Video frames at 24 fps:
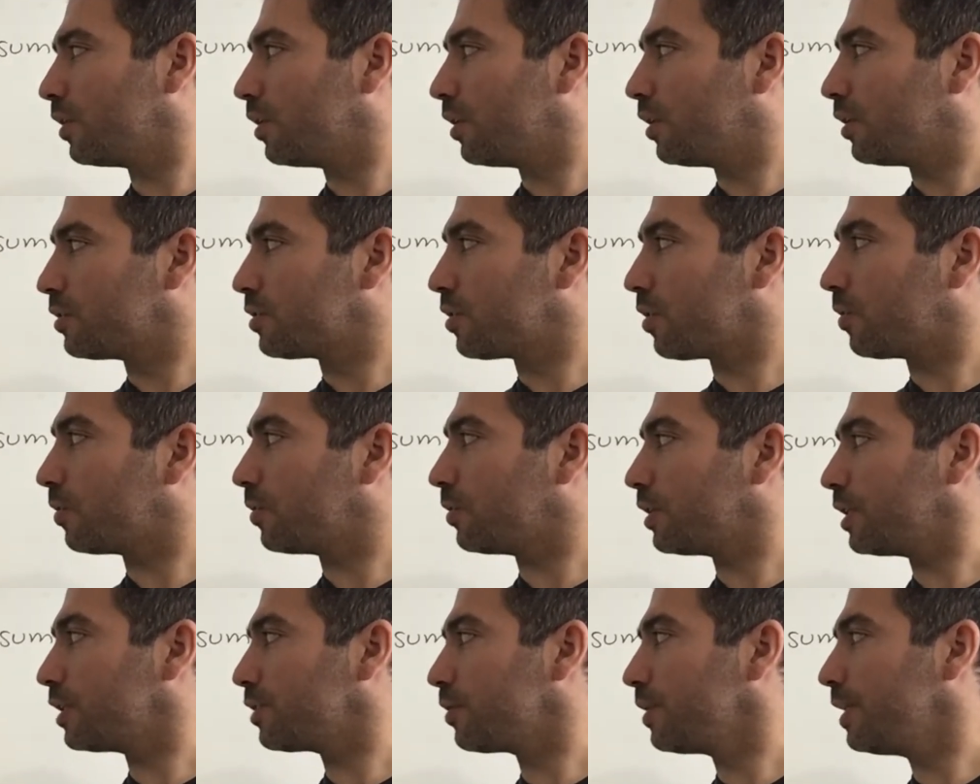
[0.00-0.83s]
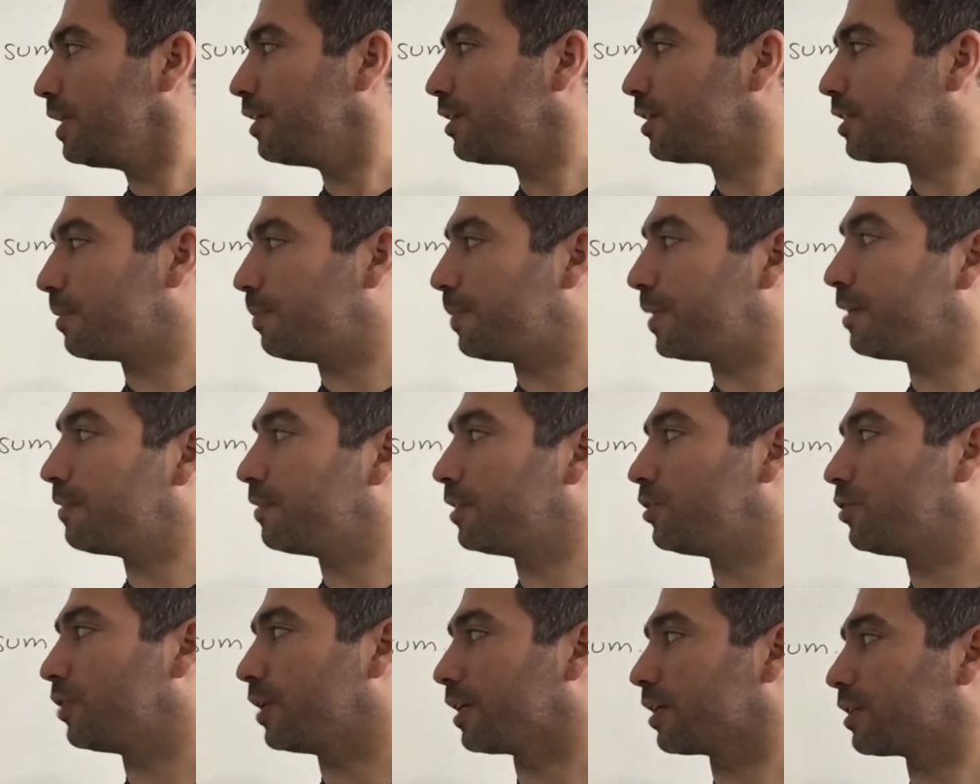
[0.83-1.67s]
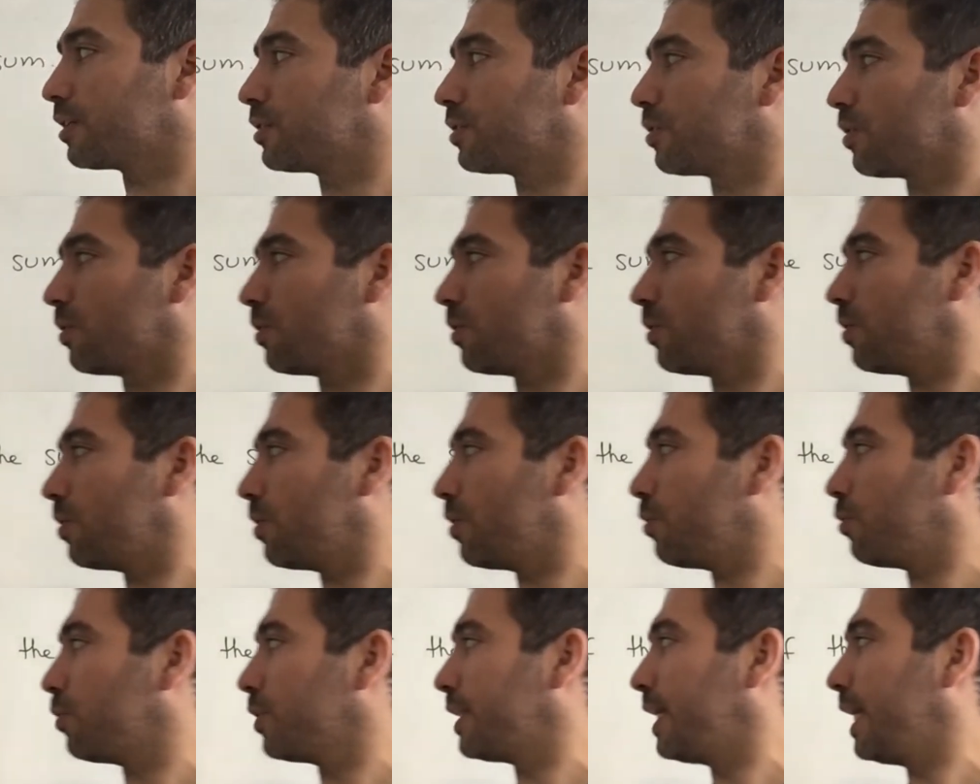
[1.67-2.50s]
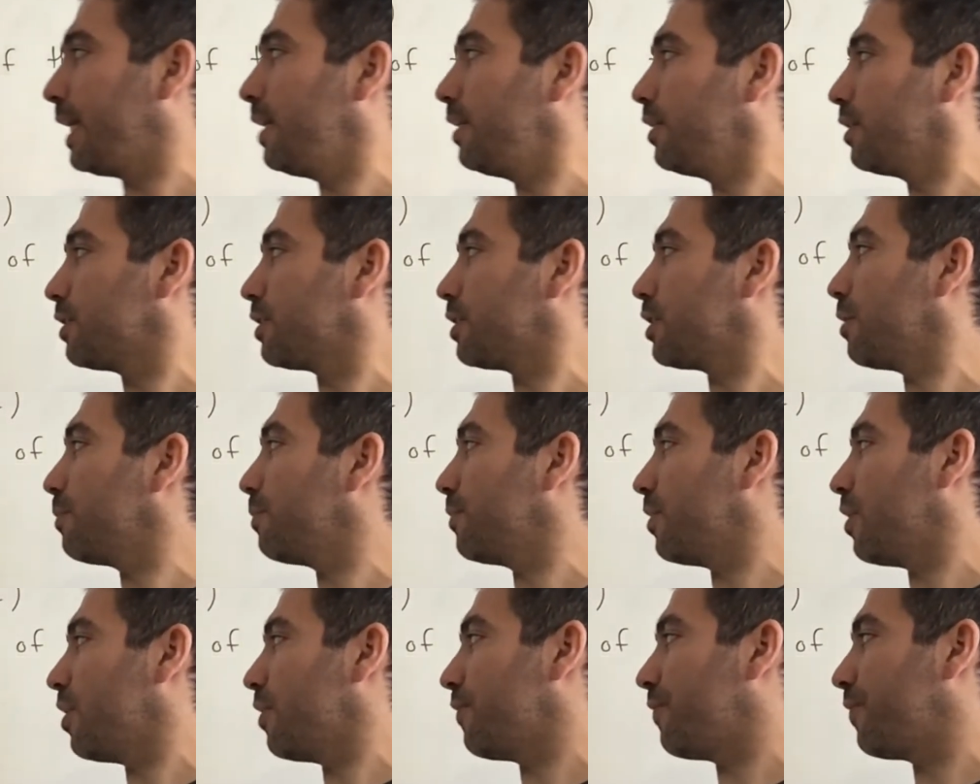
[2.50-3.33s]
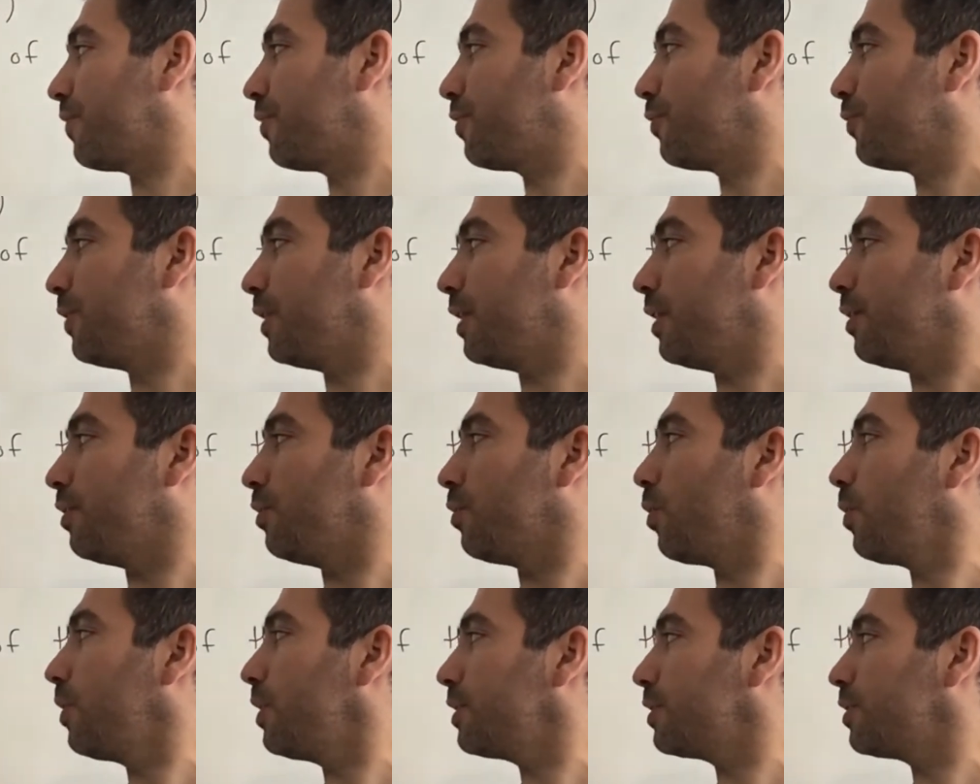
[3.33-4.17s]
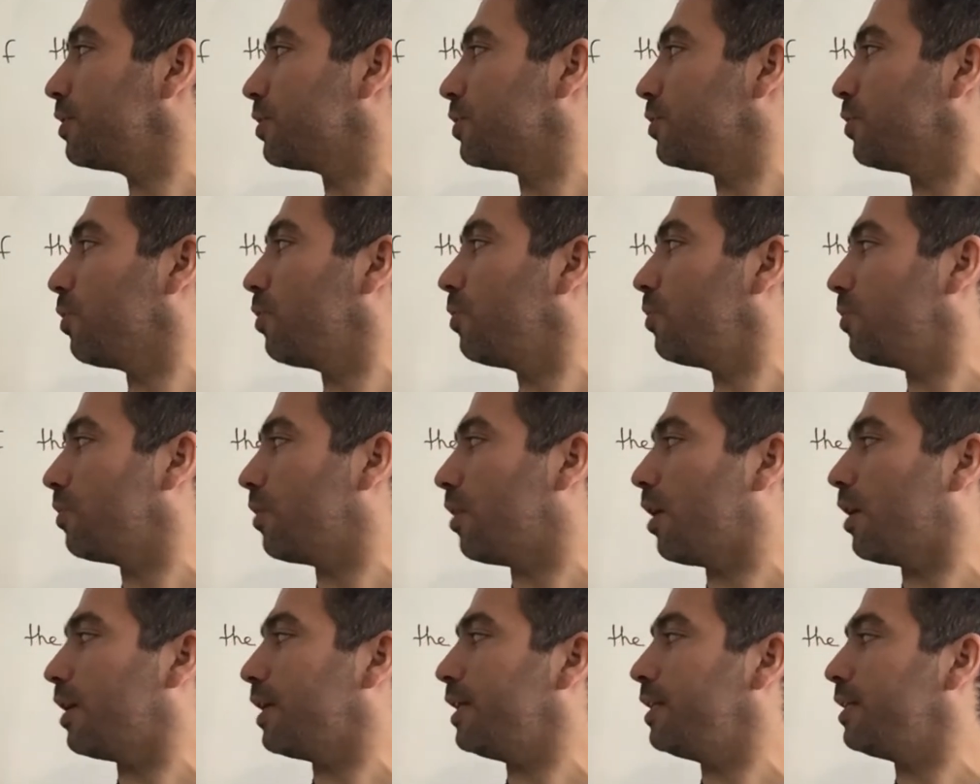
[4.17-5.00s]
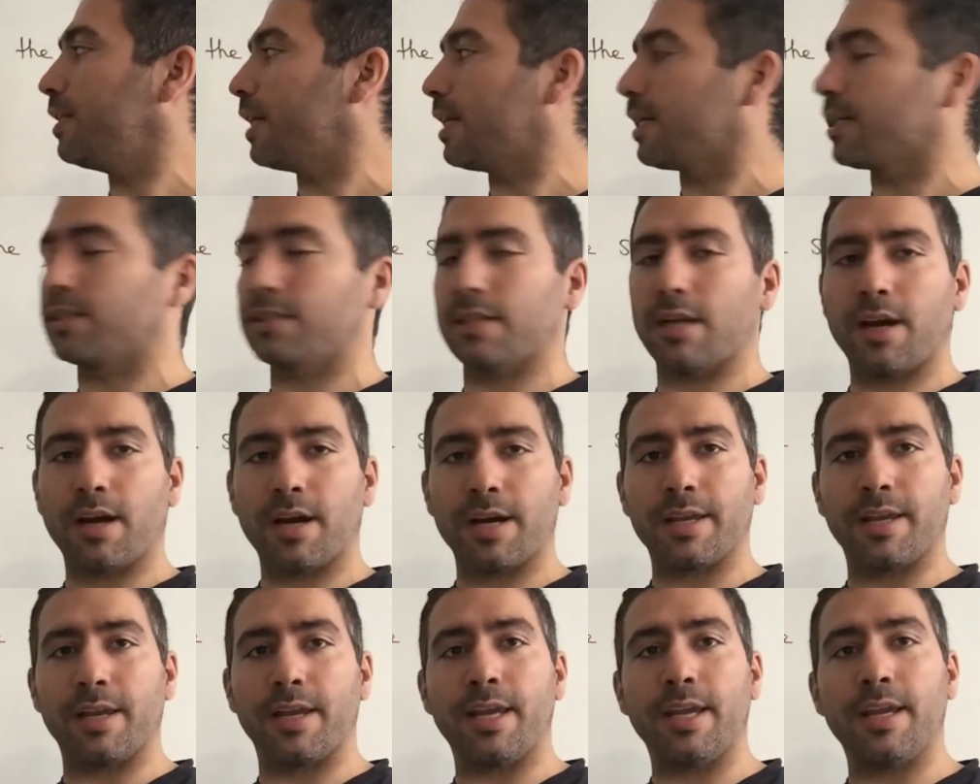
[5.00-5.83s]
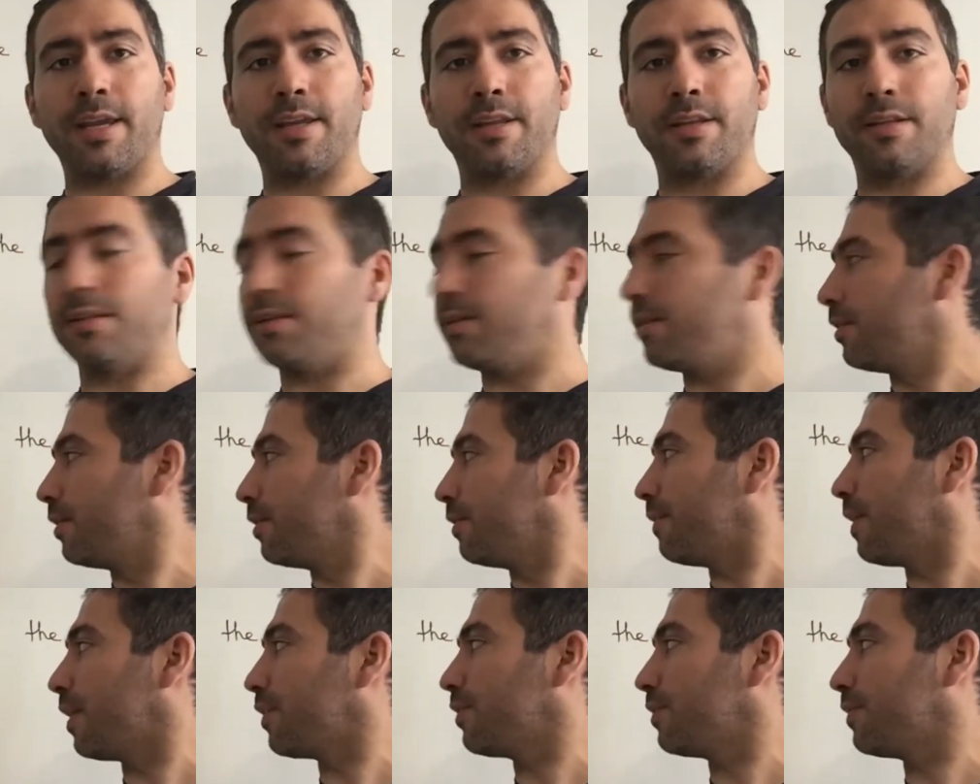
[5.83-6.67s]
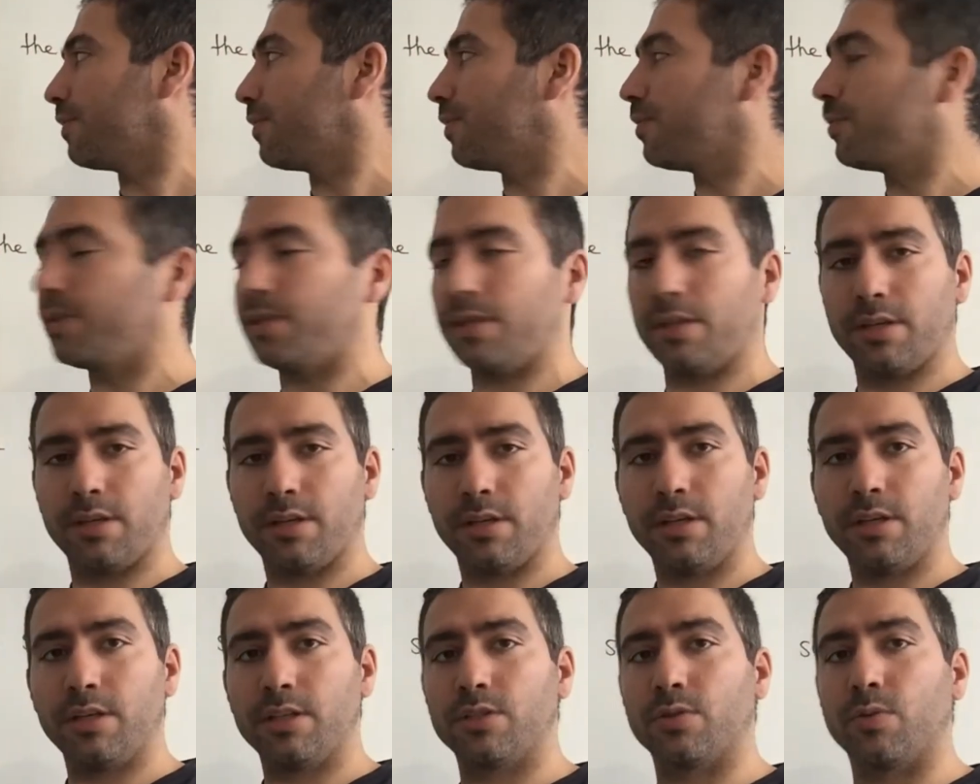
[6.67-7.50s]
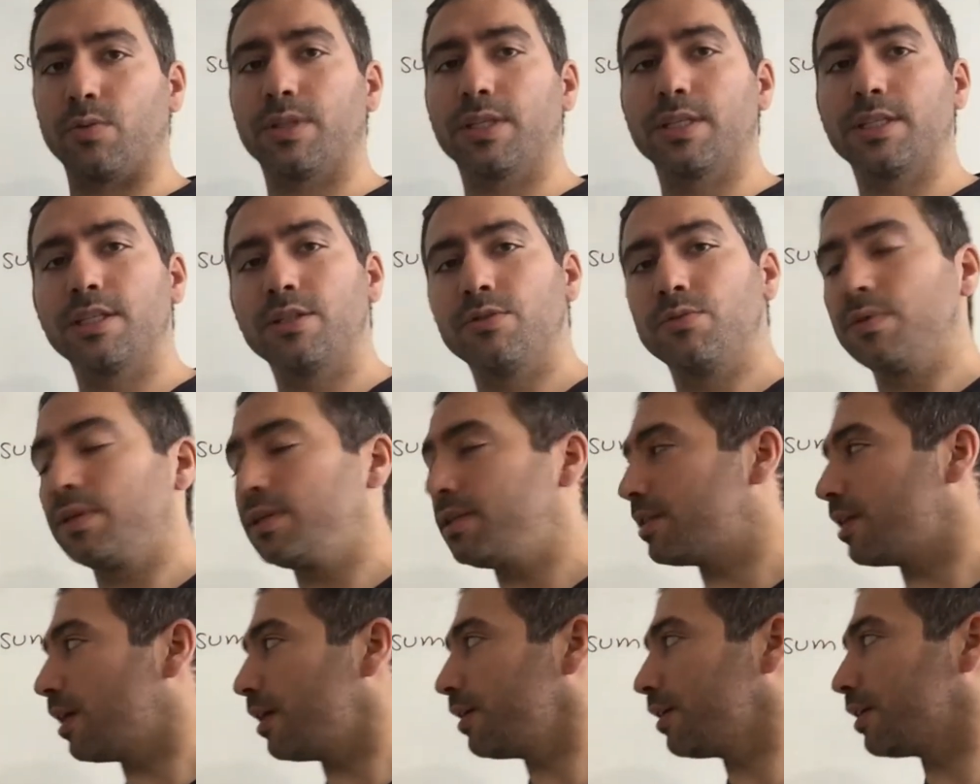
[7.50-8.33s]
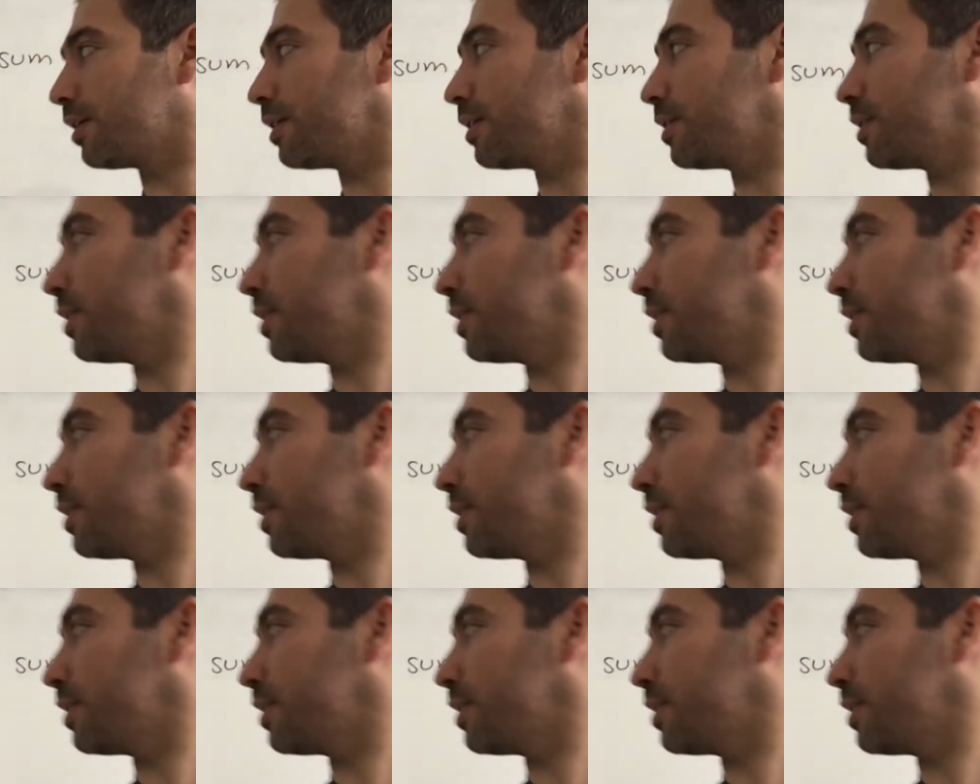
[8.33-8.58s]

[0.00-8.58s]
So this one here is a bit of a trick. So we're taking the sum of 3. Notice there's no index I in the value of 3. So what this is really telling us